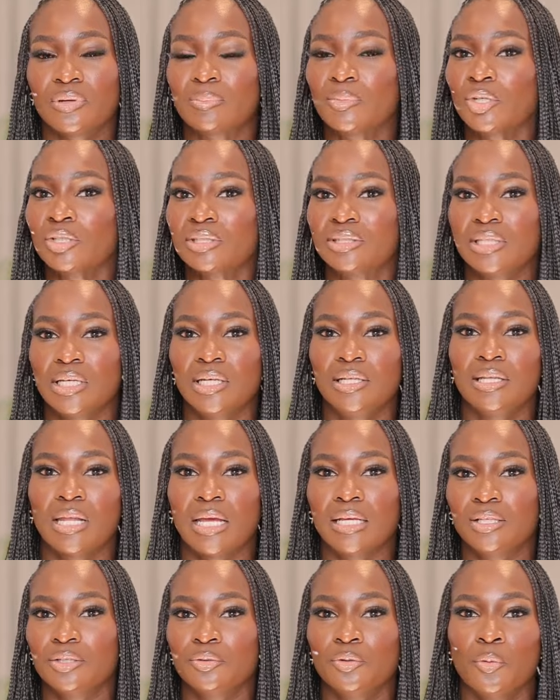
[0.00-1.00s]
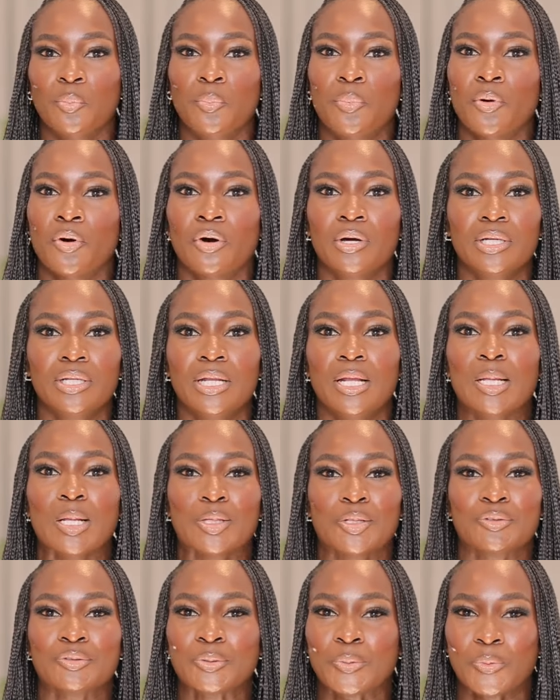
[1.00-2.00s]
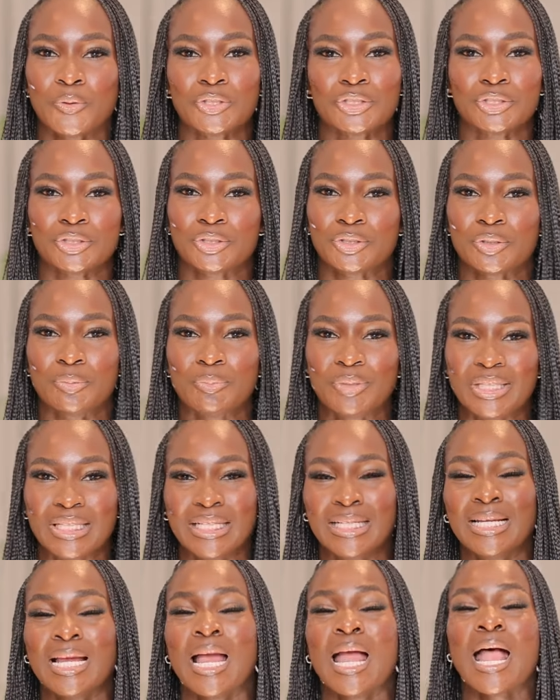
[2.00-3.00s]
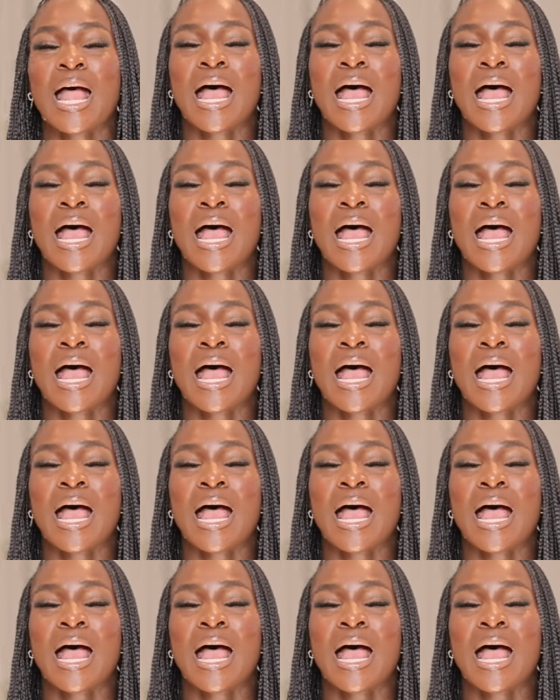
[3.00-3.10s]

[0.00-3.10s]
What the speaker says: I'm not saying, like, you know, pour in a lot of squash or something.